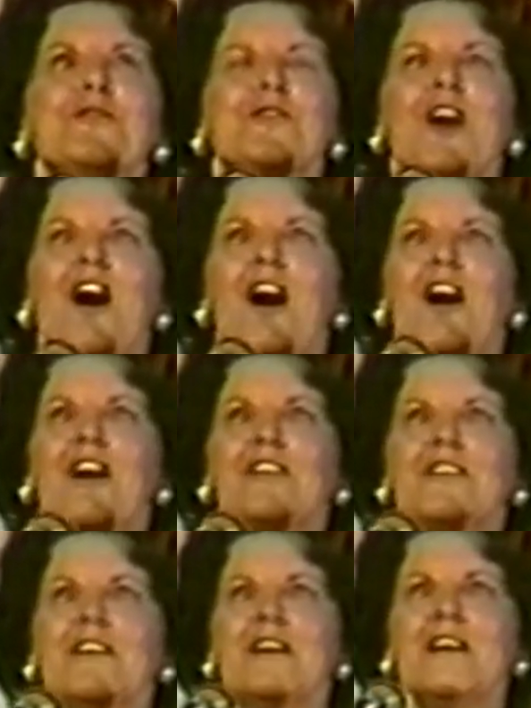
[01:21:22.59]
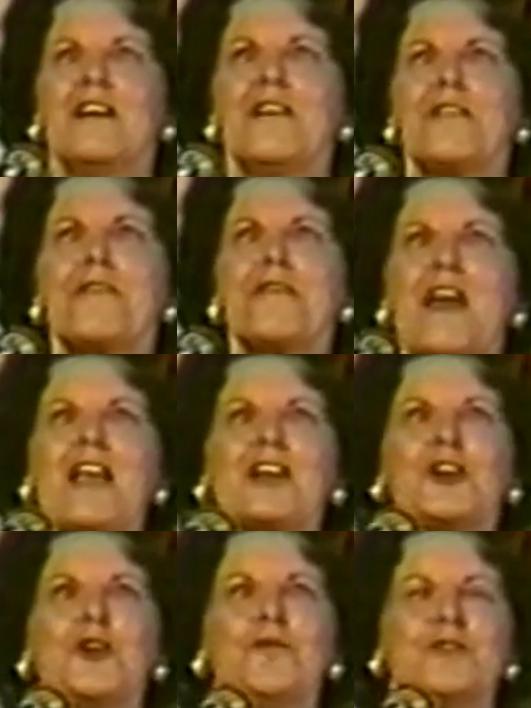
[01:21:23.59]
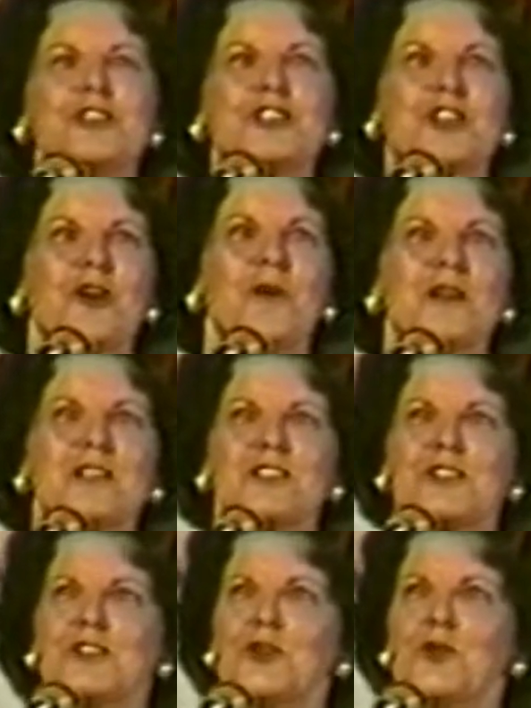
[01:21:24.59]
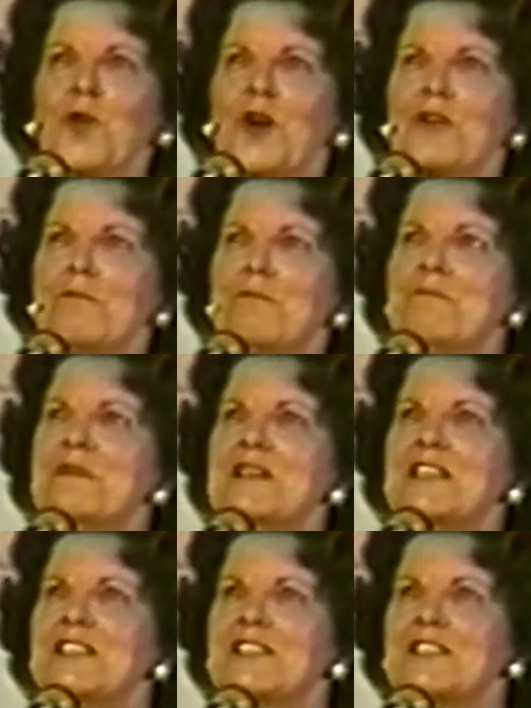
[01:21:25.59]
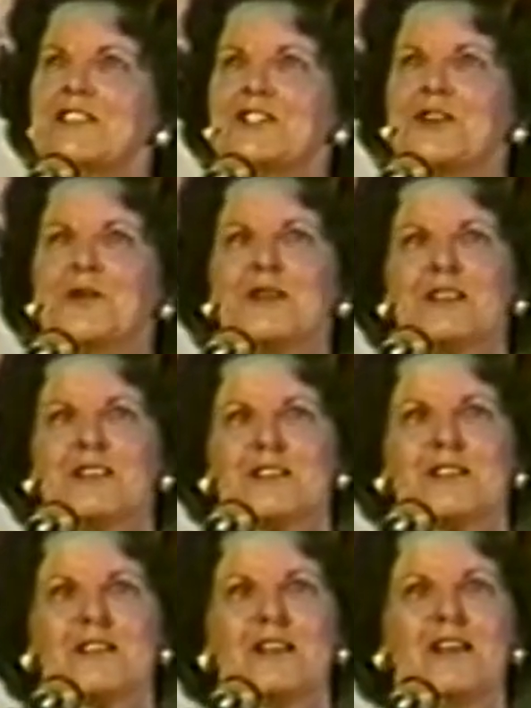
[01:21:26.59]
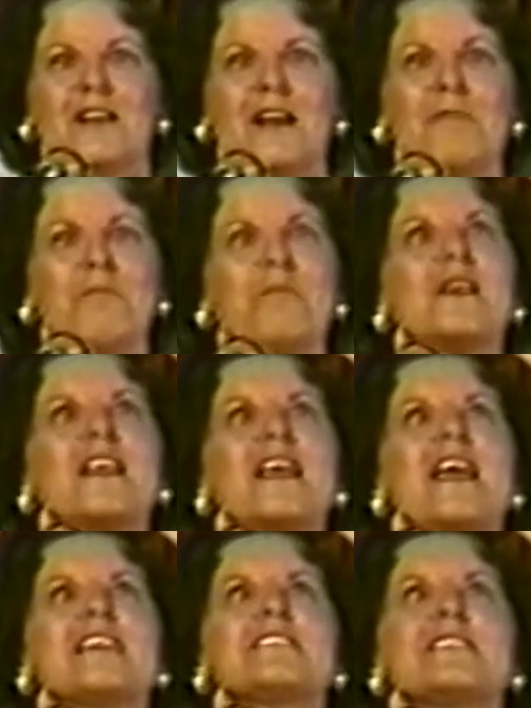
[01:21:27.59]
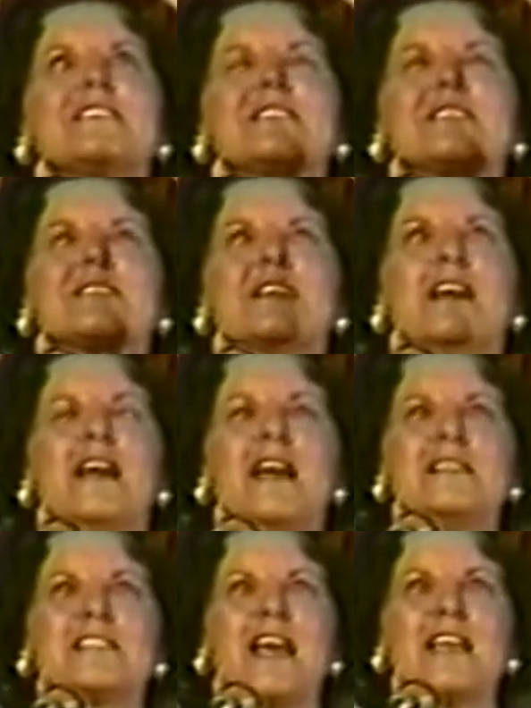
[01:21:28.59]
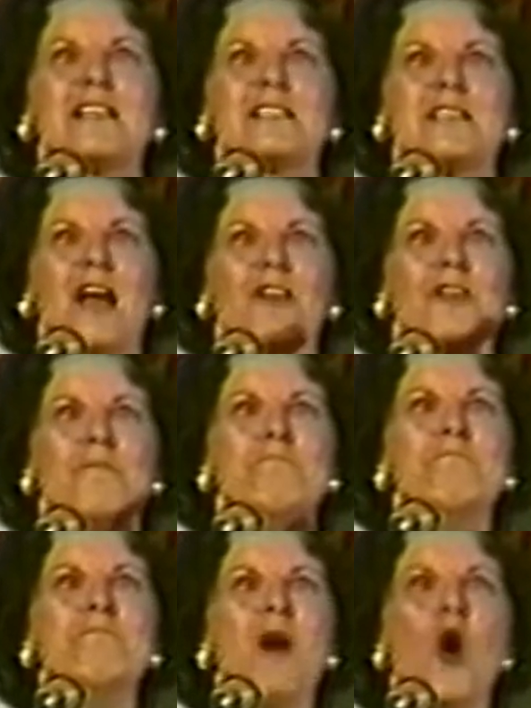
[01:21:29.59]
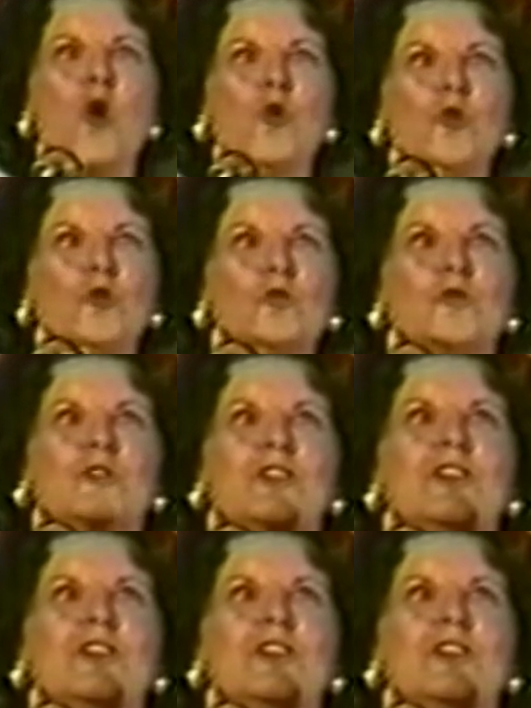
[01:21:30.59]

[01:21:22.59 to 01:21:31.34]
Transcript: God. Thank you for showing us that you want to minister to us and bless us and take us out of the mold.